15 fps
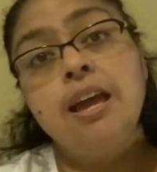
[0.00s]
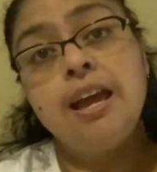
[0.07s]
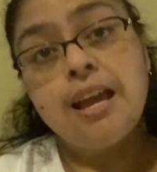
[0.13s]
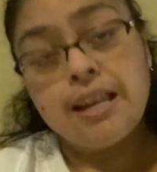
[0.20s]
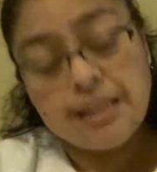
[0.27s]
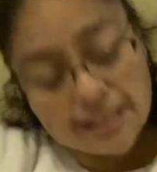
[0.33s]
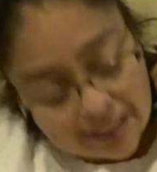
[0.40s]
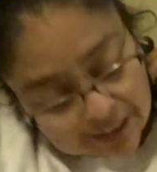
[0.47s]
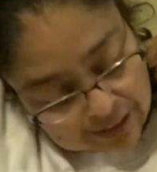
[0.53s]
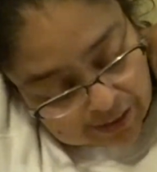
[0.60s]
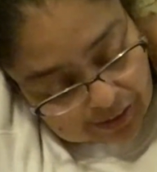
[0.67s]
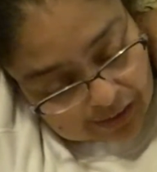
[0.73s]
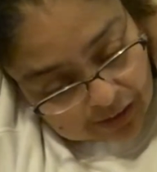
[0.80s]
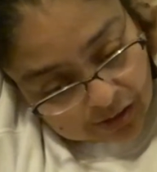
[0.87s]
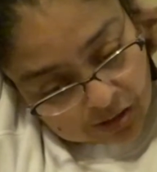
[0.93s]
any,
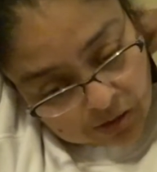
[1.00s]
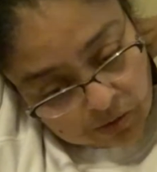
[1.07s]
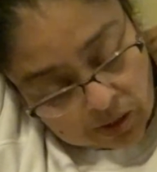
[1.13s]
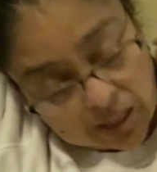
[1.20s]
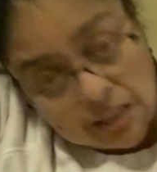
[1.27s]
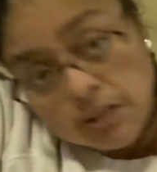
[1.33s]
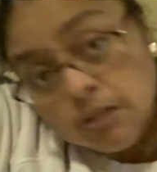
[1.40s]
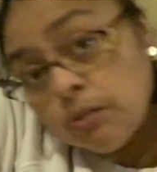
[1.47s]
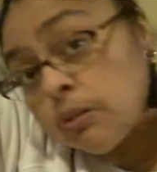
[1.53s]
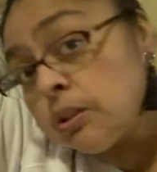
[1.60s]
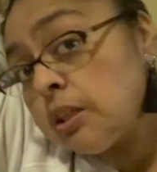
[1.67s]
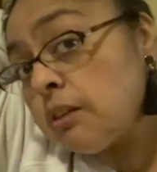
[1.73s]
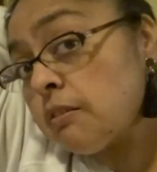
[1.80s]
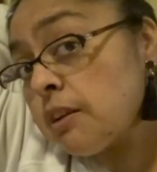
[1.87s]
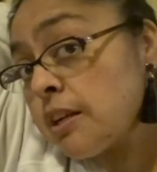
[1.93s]
any old
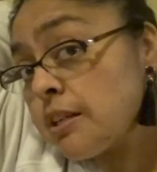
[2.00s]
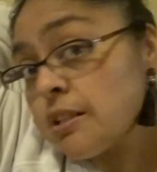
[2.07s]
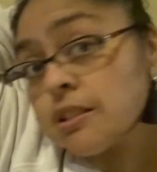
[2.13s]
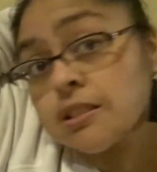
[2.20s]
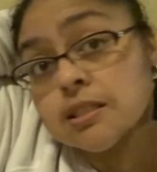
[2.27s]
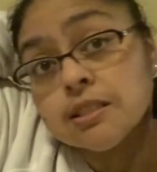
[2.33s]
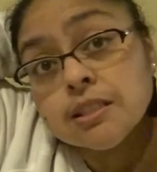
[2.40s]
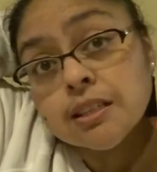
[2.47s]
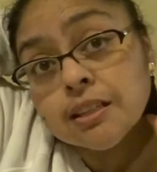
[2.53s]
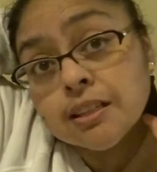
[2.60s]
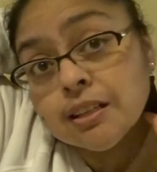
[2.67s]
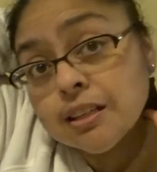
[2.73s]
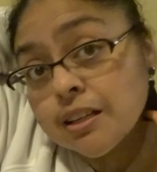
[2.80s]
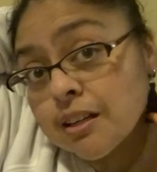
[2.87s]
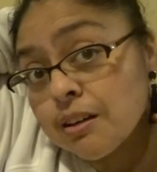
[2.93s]
earrings.
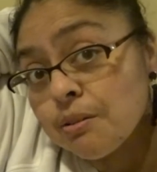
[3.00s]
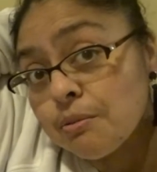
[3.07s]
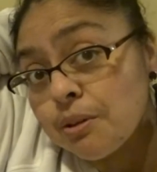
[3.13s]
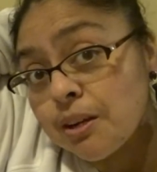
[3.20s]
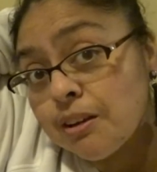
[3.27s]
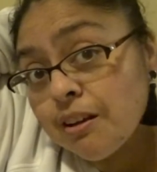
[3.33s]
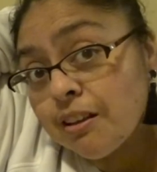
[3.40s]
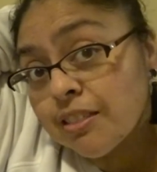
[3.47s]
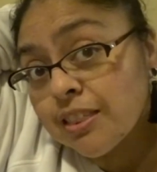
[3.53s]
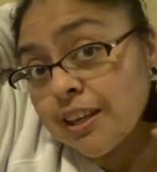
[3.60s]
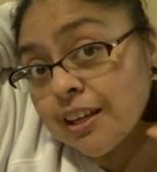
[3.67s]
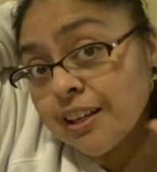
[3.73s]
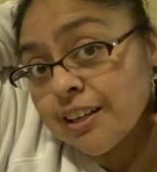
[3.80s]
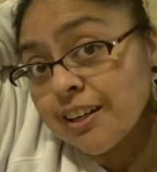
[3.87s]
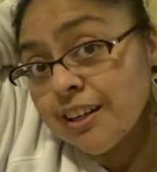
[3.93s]
What do y'all
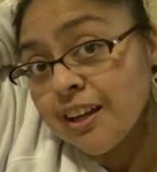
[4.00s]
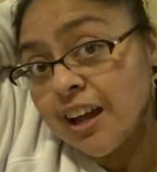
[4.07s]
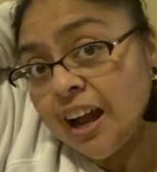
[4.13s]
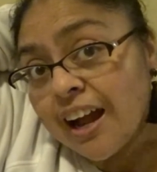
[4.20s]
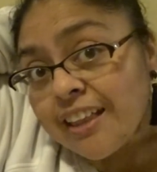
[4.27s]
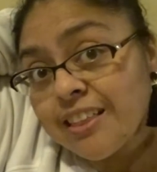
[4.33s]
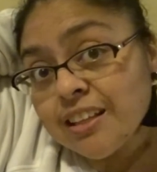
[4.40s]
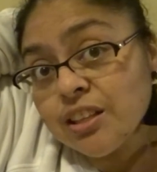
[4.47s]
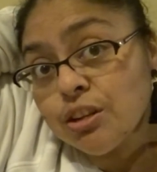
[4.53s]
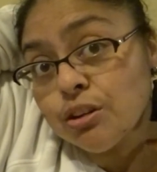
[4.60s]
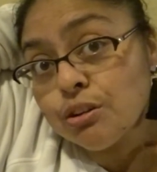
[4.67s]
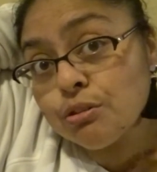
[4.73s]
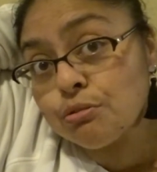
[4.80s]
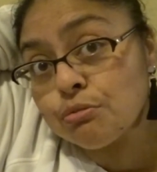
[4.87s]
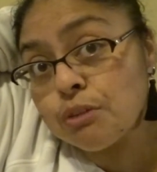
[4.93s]
think? I think
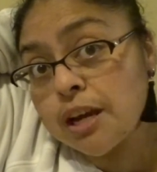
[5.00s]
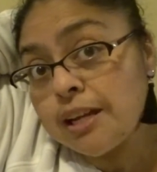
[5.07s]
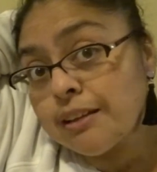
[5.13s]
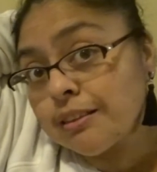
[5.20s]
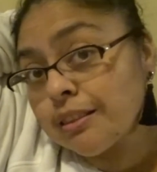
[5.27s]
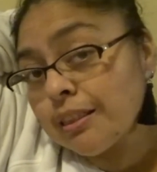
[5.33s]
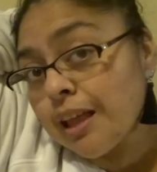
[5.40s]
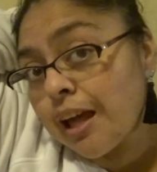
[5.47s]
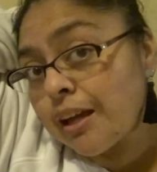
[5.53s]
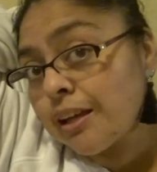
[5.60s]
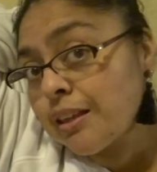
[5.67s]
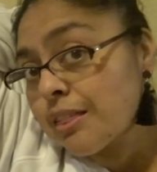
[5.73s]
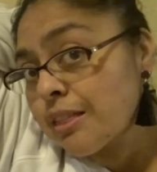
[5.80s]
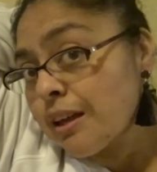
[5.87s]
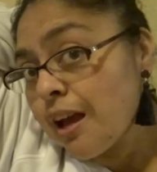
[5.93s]
they're great
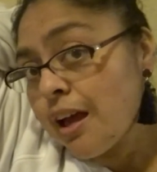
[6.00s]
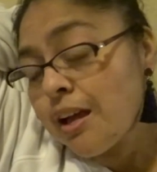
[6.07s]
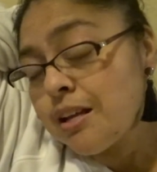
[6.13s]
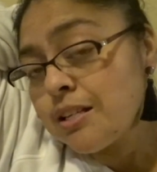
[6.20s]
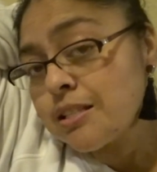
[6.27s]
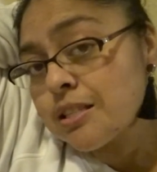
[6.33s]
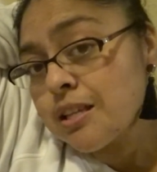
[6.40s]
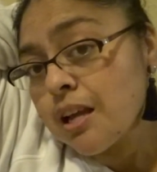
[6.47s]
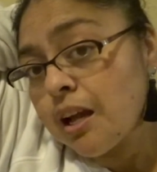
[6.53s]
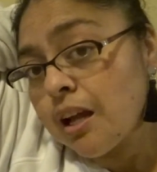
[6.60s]
length, guys.